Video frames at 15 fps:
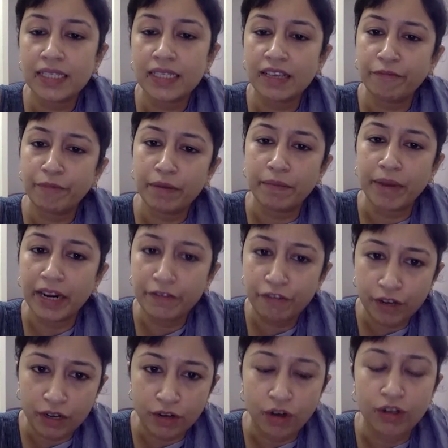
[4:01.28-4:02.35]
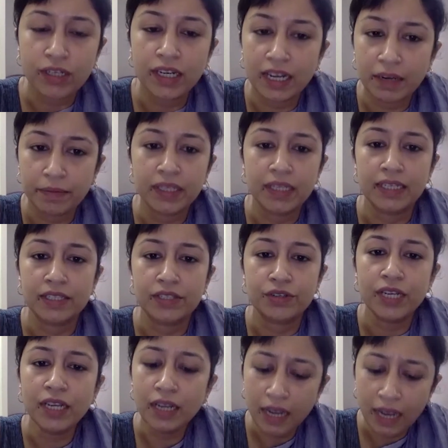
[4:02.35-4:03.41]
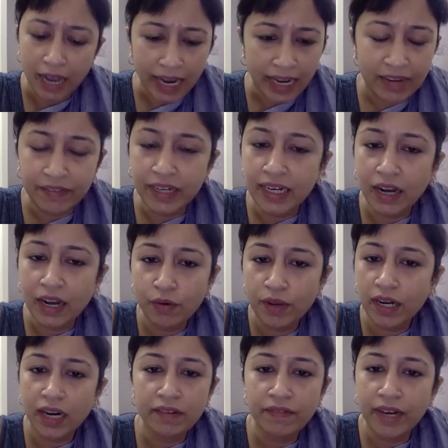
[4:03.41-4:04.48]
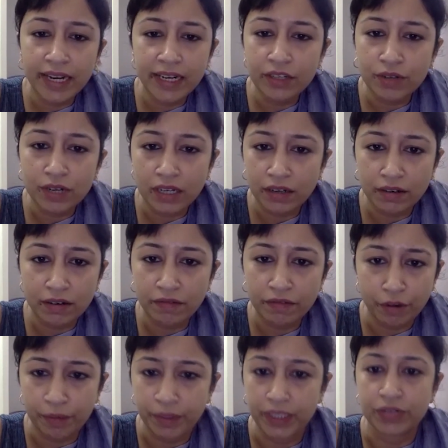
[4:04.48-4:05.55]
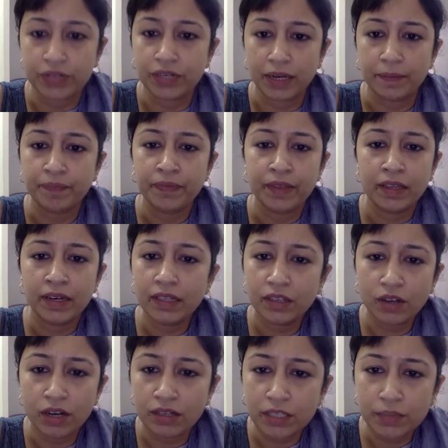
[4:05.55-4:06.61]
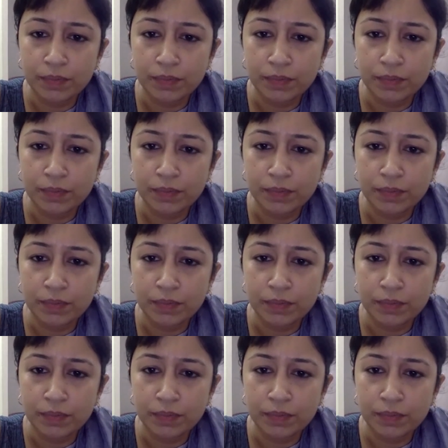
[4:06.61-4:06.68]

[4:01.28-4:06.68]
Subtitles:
have been made for a long time in history. And even now we are unwilling to learn from history. The Congress